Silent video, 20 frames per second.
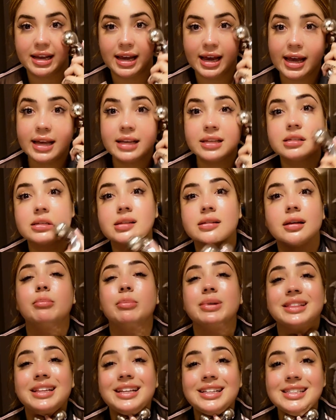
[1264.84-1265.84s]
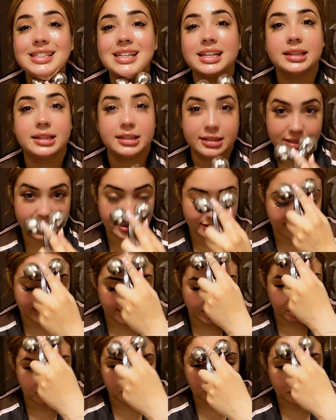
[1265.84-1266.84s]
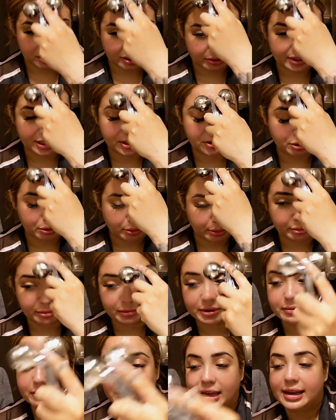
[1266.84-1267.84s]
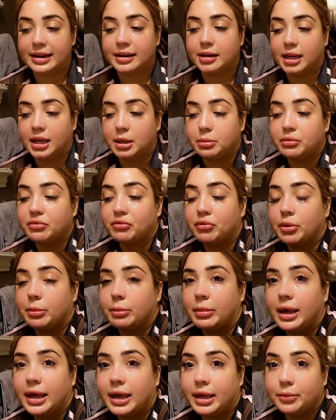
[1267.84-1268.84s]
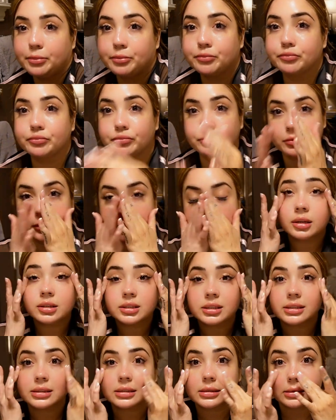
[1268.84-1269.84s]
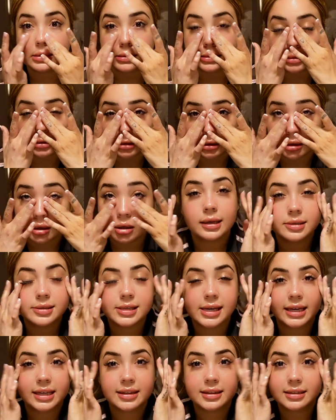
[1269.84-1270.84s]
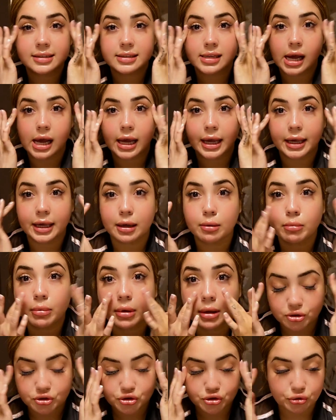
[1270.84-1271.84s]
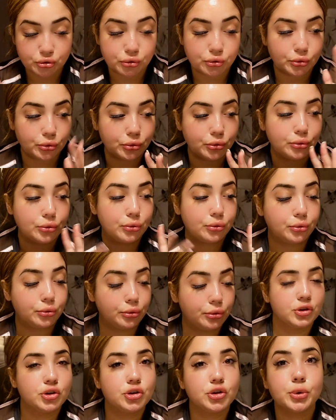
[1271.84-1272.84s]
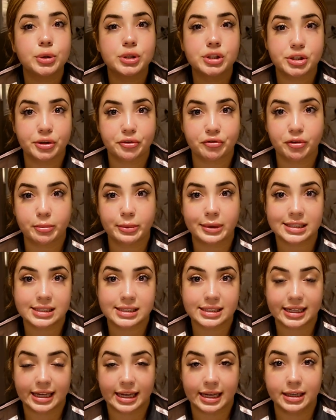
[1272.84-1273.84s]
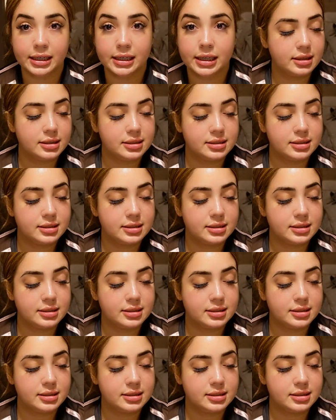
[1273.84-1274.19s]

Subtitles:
last. But that's it. This is like usually what I do at night before bed. Just take the time to do what's good for my skin.